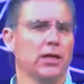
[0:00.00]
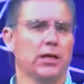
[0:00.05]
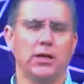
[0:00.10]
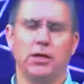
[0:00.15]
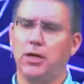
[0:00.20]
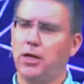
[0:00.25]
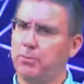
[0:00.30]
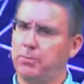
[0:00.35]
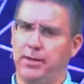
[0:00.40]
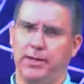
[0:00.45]

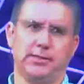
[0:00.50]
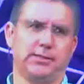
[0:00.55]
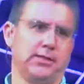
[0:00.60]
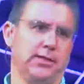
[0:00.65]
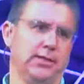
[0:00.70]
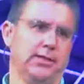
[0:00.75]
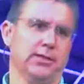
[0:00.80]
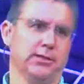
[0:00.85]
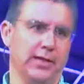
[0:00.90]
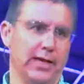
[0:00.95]
Nobody's
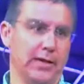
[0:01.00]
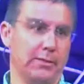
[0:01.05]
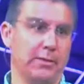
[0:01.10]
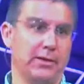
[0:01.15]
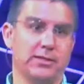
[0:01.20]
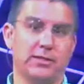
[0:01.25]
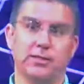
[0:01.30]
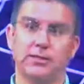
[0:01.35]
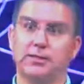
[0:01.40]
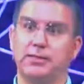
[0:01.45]
going to do that.
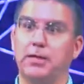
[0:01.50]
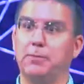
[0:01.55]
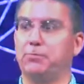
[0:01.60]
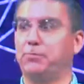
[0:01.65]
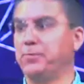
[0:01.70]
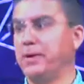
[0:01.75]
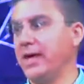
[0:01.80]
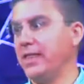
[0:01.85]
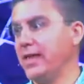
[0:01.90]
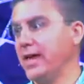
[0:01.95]
Everybody's going to
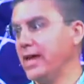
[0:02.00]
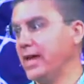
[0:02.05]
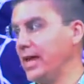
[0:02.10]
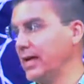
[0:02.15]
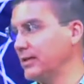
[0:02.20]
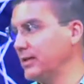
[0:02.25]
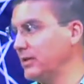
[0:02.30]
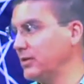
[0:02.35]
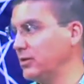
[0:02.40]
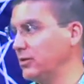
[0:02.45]
skip by that
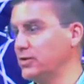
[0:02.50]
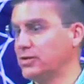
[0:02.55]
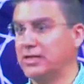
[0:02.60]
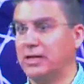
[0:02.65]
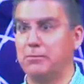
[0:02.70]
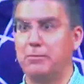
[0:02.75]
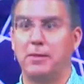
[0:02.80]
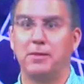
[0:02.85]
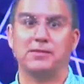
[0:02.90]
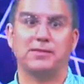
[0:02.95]
like they do the
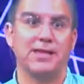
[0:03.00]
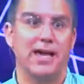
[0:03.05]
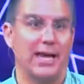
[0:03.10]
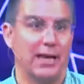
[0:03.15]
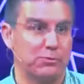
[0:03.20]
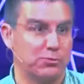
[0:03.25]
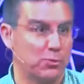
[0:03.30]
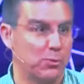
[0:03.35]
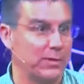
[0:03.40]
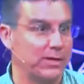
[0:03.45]
skip by the
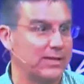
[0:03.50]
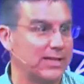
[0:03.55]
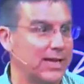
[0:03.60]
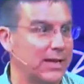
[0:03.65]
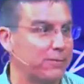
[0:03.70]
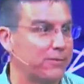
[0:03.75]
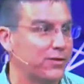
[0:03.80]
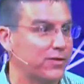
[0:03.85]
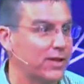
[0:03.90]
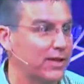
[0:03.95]
signups when we sign
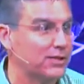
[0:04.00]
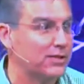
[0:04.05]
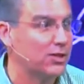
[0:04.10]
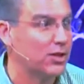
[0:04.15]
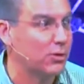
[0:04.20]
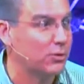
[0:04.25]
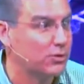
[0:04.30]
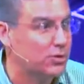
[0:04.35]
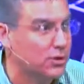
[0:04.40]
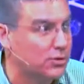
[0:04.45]
up for things to
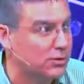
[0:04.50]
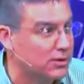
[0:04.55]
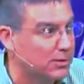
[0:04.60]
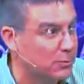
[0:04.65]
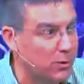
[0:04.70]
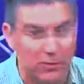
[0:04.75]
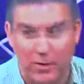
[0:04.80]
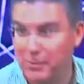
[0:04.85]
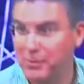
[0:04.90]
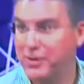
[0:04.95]
go to church somewhere, right?